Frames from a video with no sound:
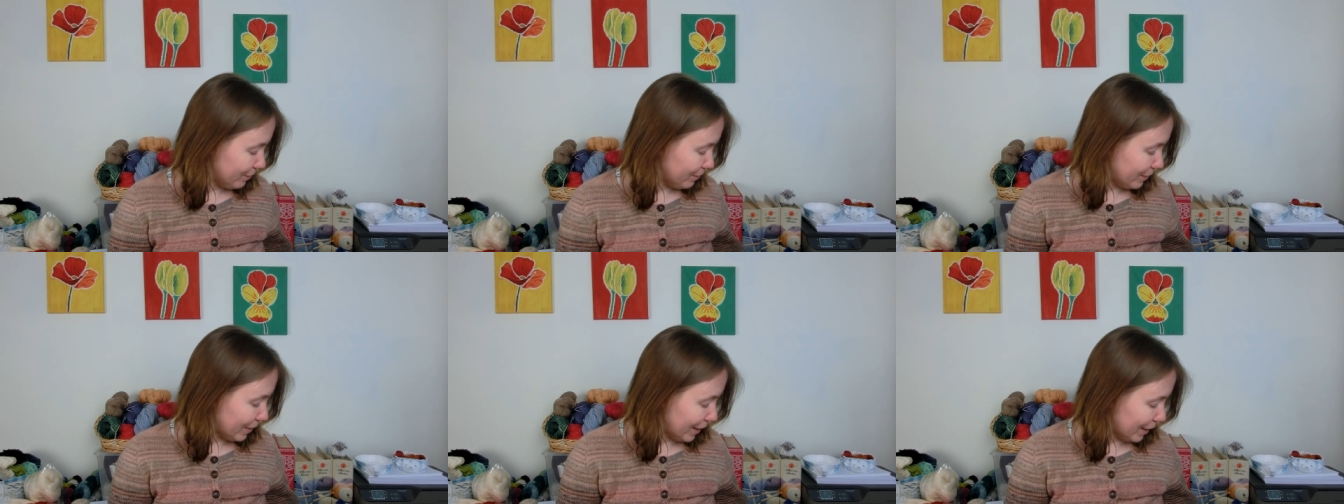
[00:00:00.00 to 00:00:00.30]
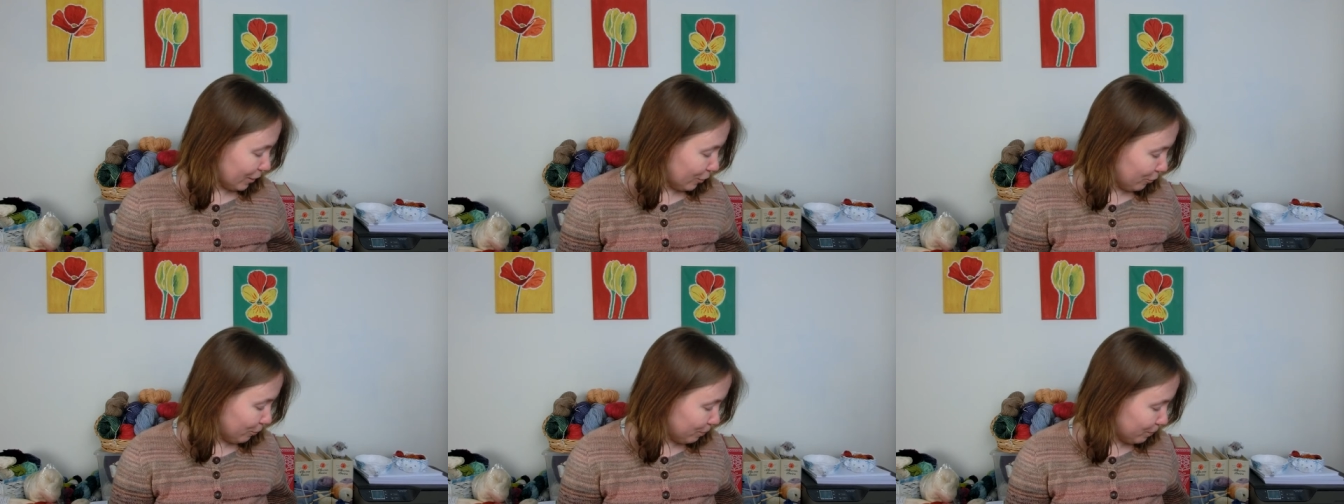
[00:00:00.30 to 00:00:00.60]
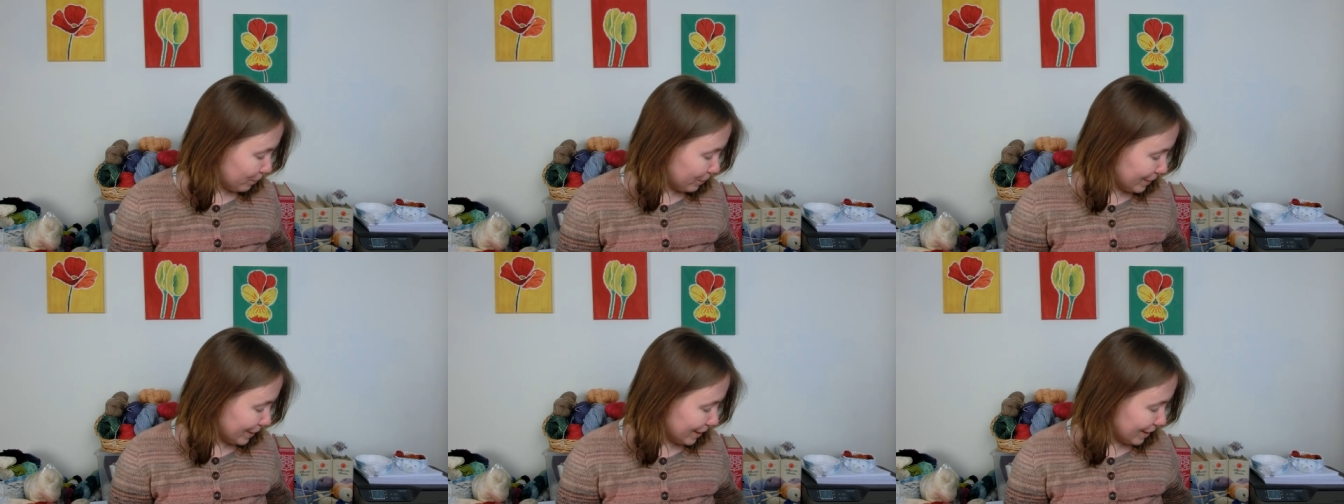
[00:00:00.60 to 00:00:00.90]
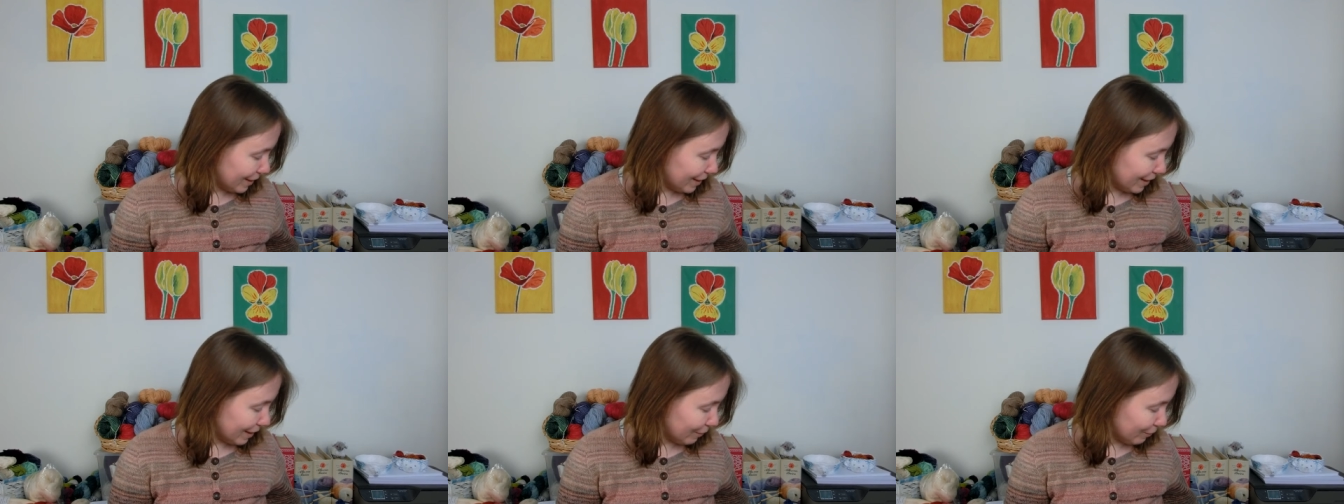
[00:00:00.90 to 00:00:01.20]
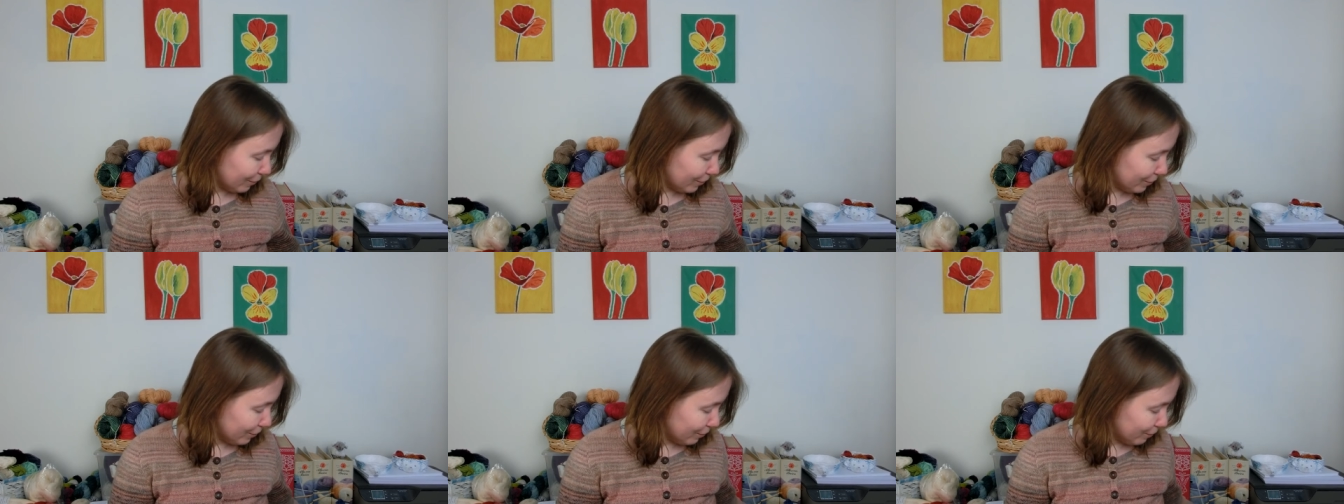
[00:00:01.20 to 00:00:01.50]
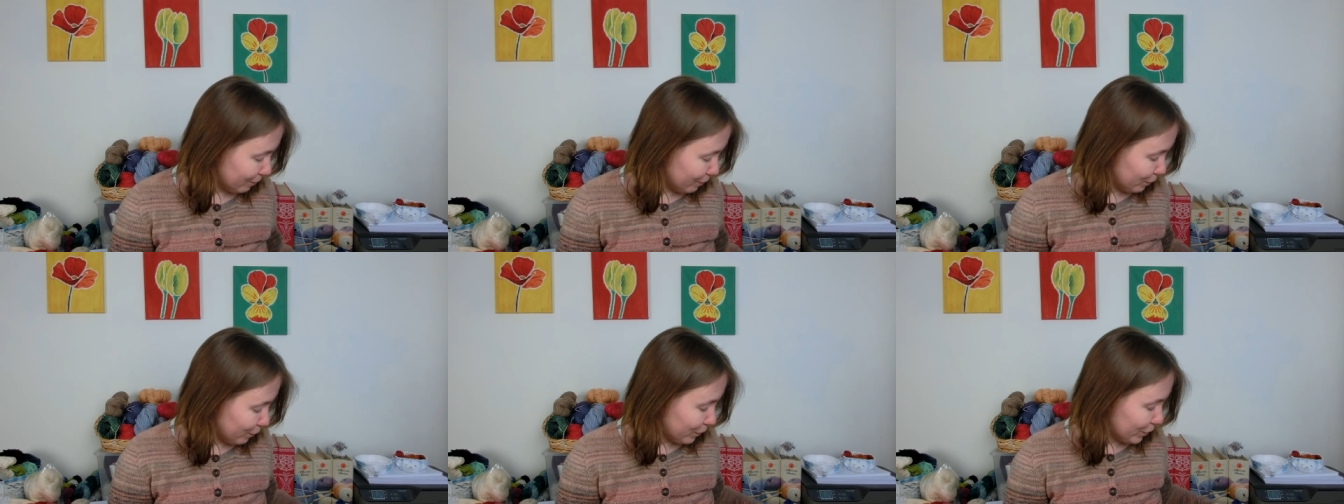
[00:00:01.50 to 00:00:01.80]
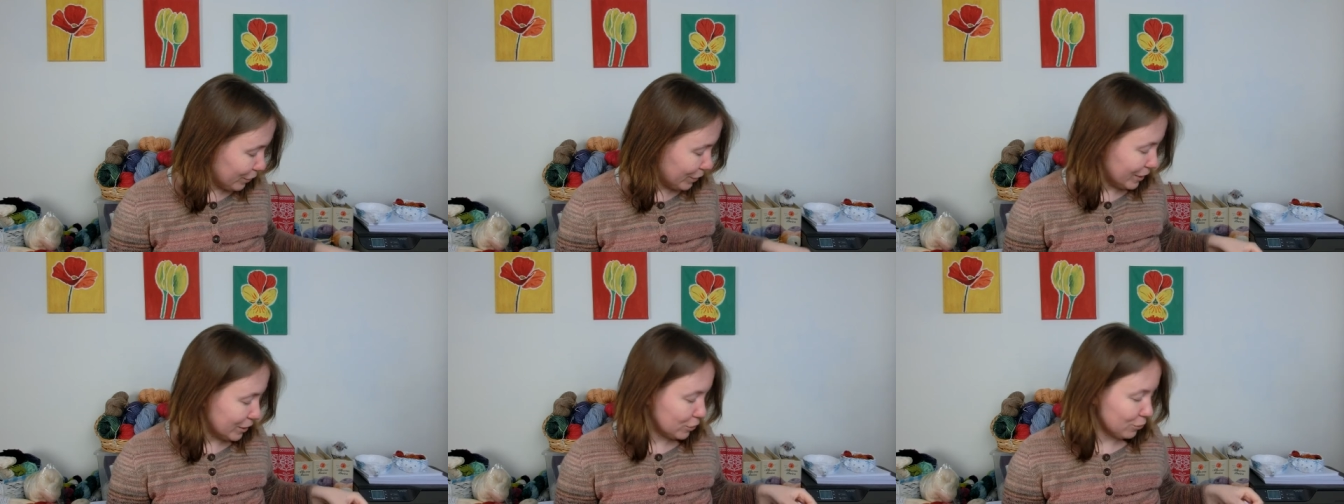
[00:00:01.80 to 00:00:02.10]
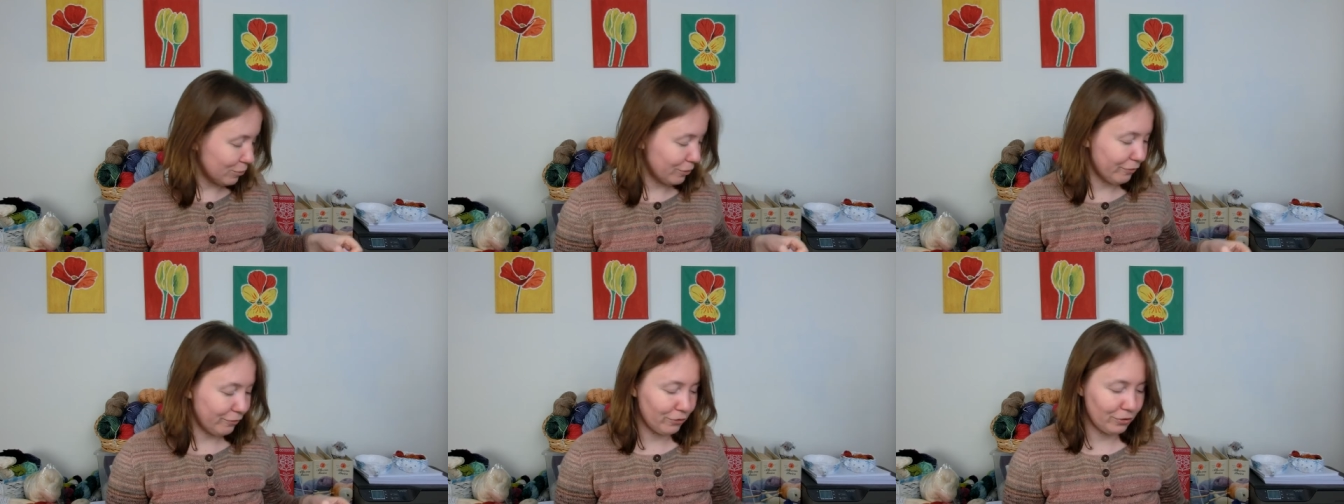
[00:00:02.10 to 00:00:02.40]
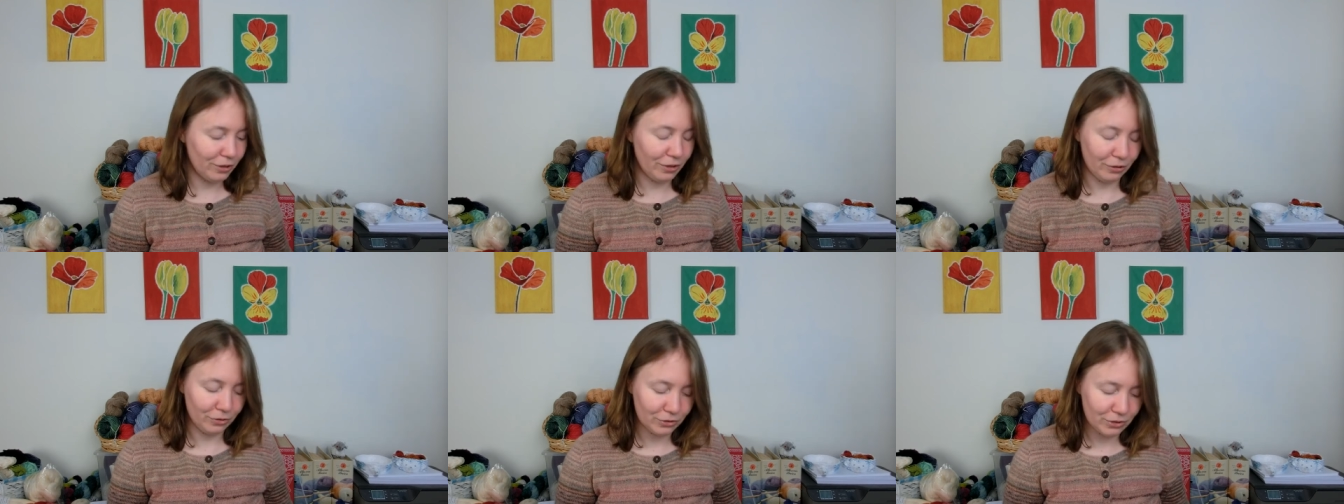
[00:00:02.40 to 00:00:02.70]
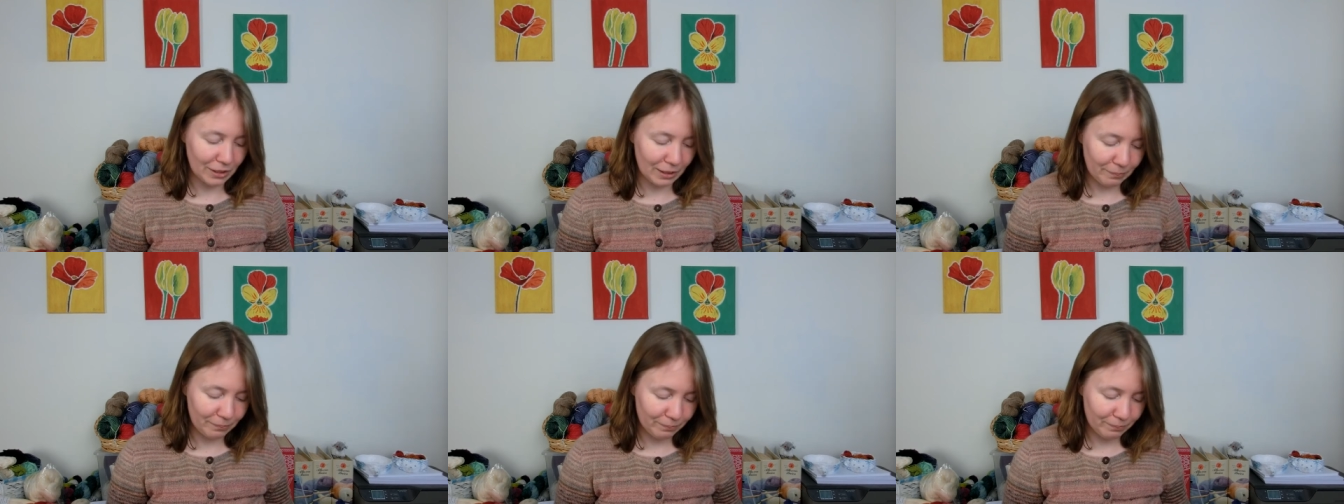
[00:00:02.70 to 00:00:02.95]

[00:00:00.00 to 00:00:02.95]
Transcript: I hope that I will enjoy for a long time